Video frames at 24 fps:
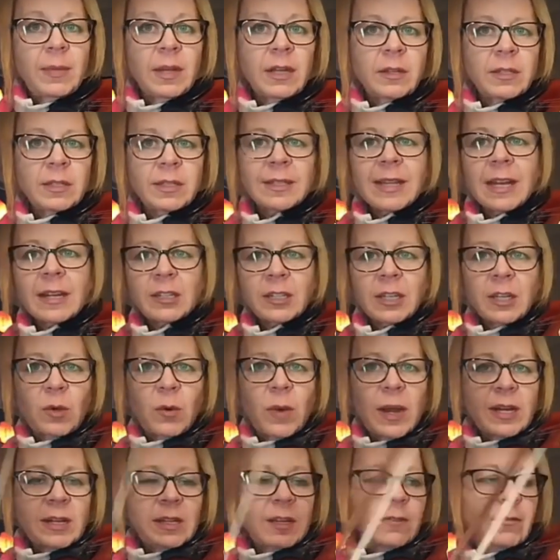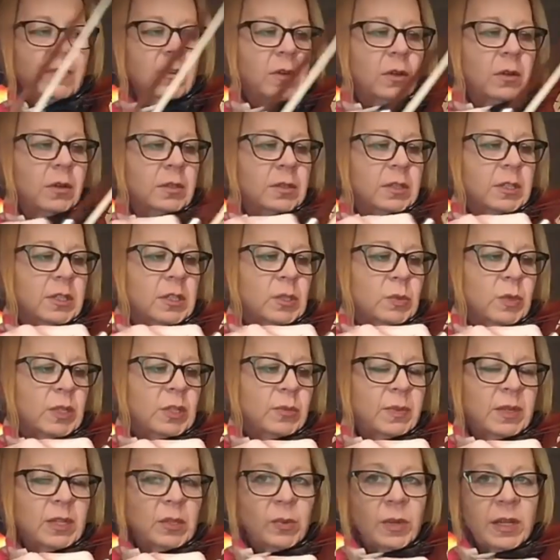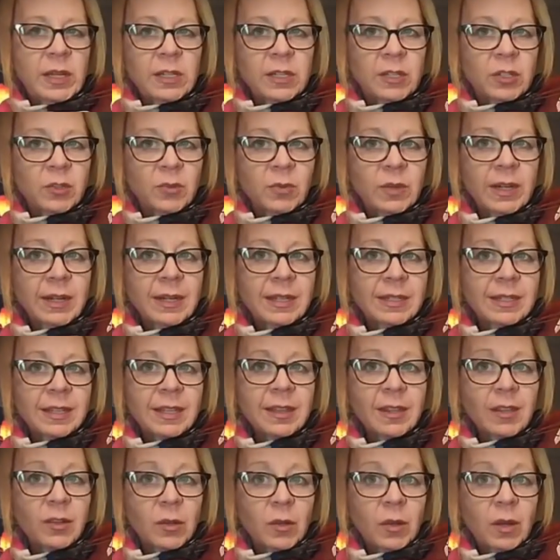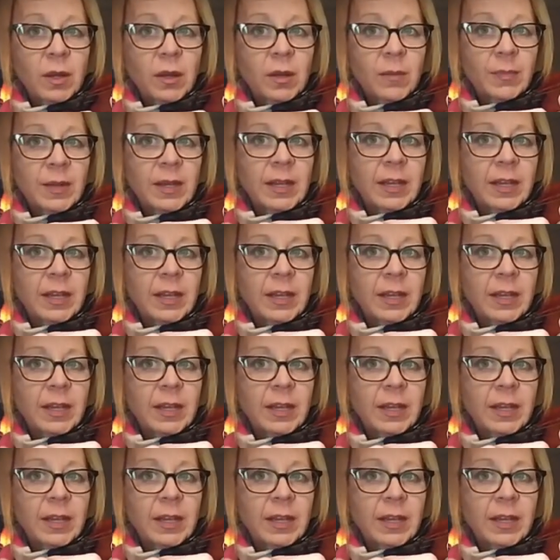because it's actually quite difficult to switch between strings at the